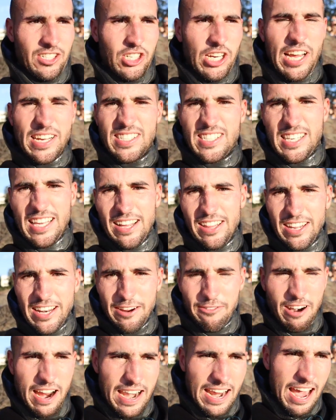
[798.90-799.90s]
Jake's killing
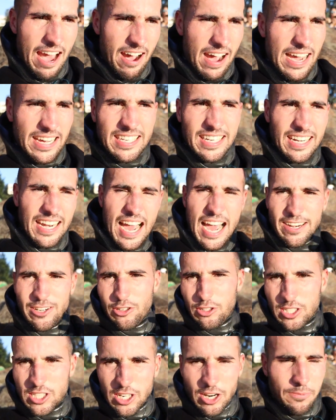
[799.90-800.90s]
it right now. I cannot
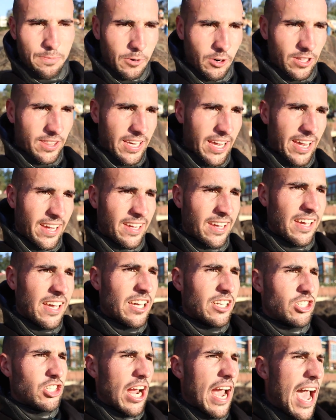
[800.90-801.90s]
do the surfboard thing.
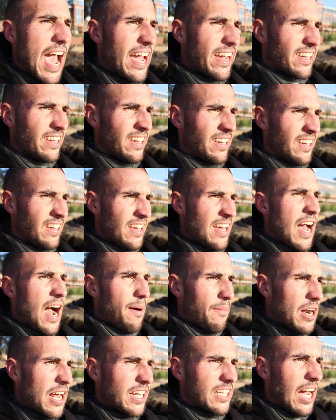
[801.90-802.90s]
Jake,
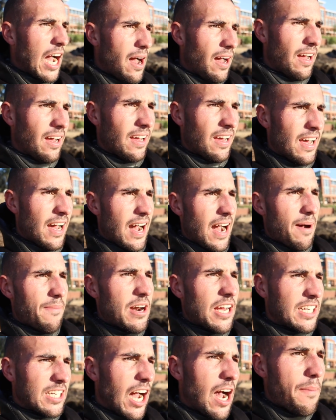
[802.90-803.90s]
I'm gonna
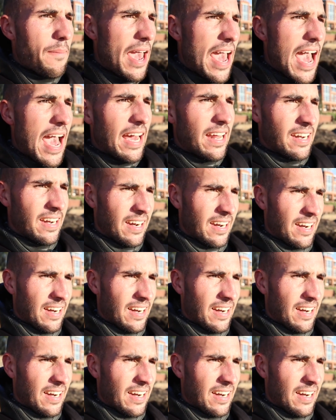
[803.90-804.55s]
come in.